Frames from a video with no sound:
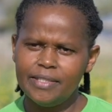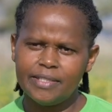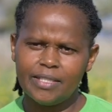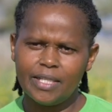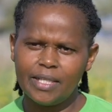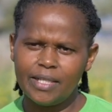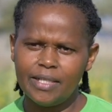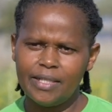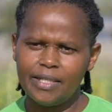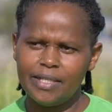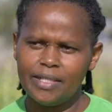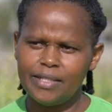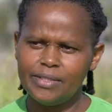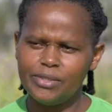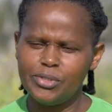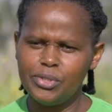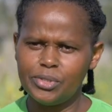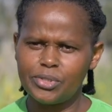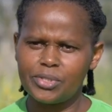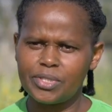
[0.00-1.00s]
the
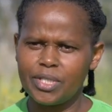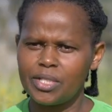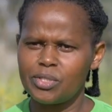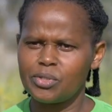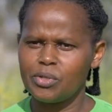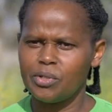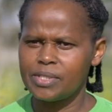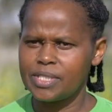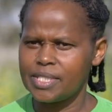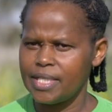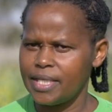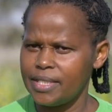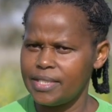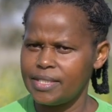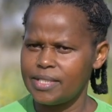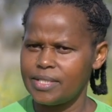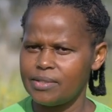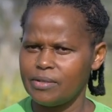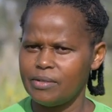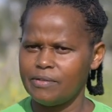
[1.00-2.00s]
nutrient
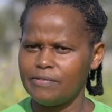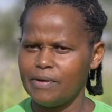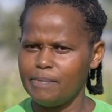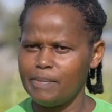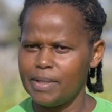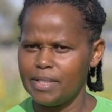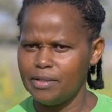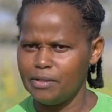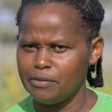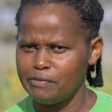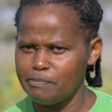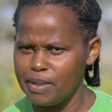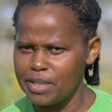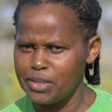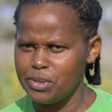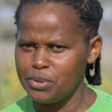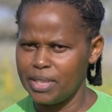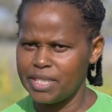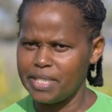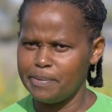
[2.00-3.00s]
content of
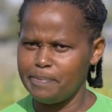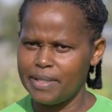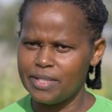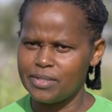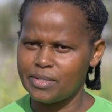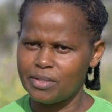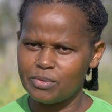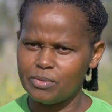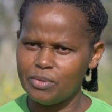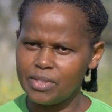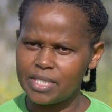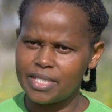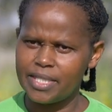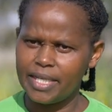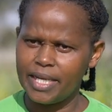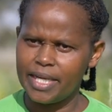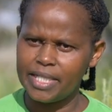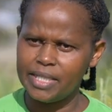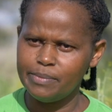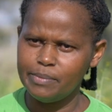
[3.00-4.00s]
manure depends on what
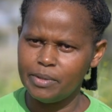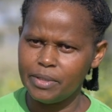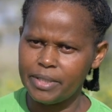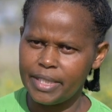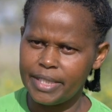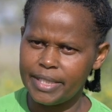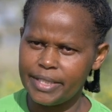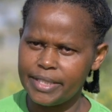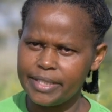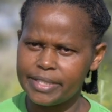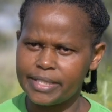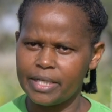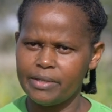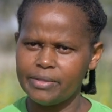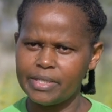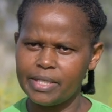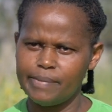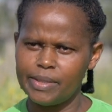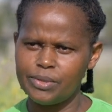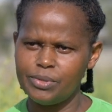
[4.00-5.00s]
the animal ate,
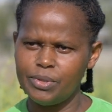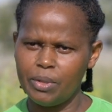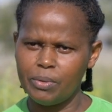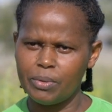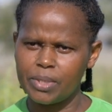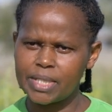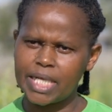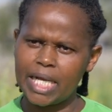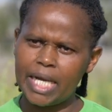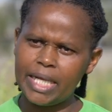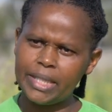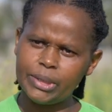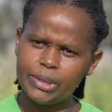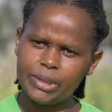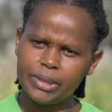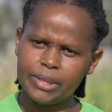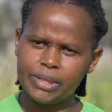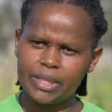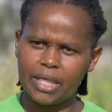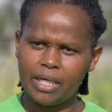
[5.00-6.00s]
how the manure was
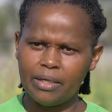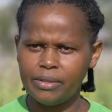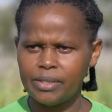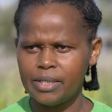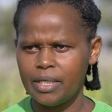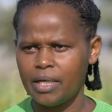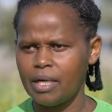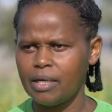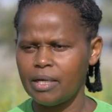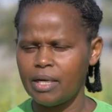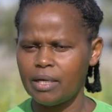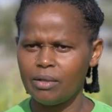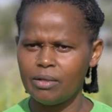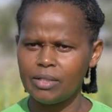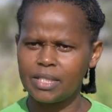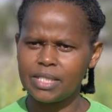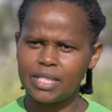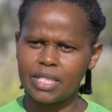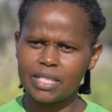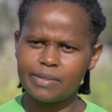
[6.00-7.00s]
handled, how
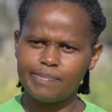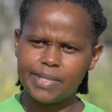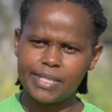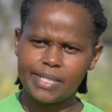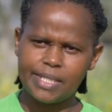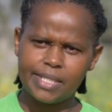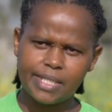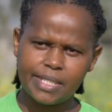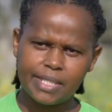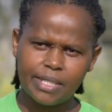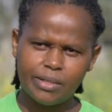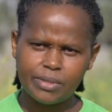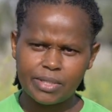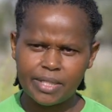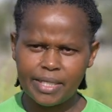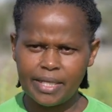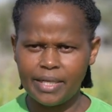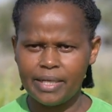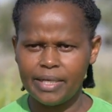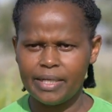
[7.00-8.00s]
long it has been sitting out
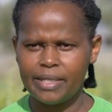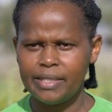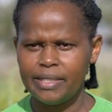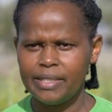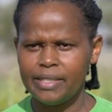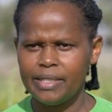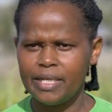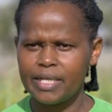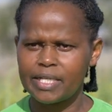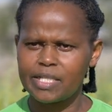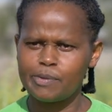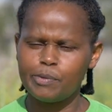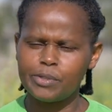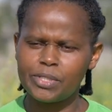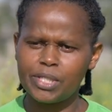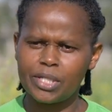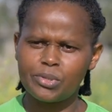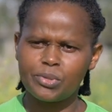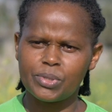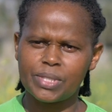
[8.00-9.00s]
there,
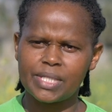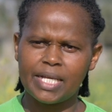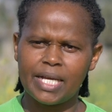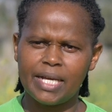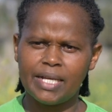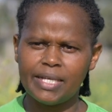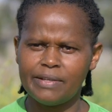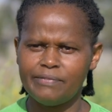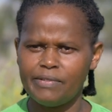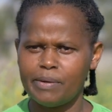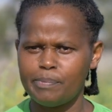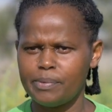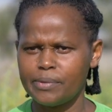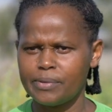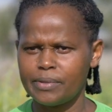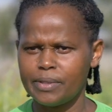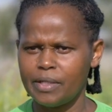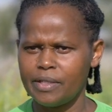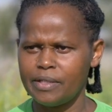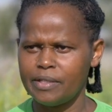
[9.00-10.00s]
exposure to sun,
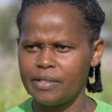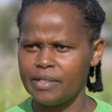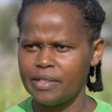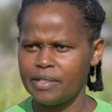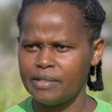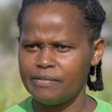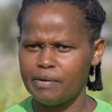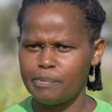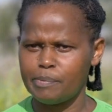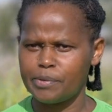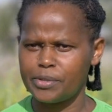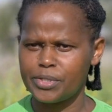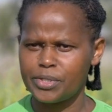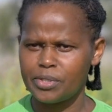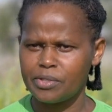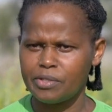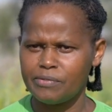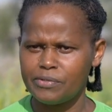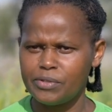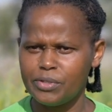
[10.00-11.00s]

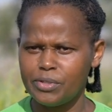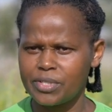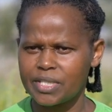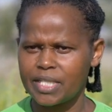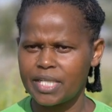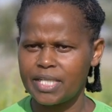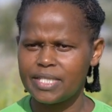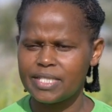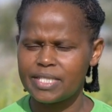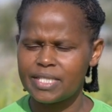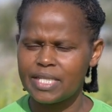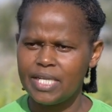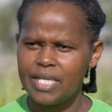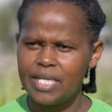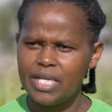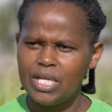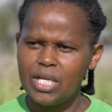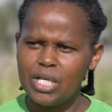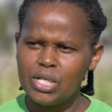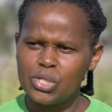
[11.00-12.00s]
evaporation of nutrients.
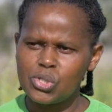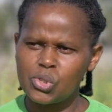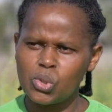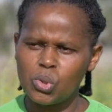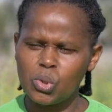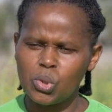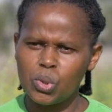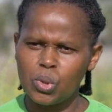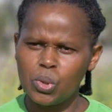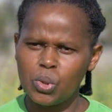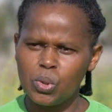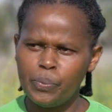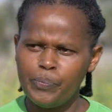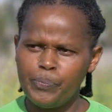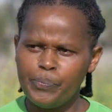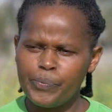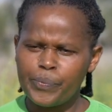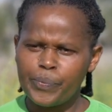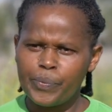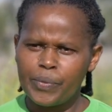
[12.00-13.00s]
So
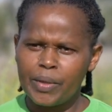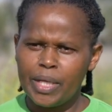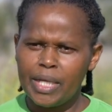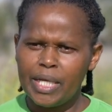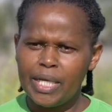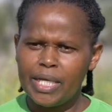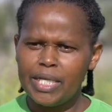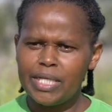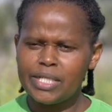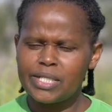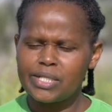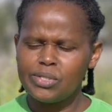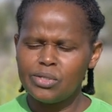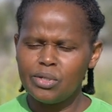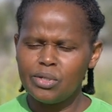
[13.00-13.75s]
it's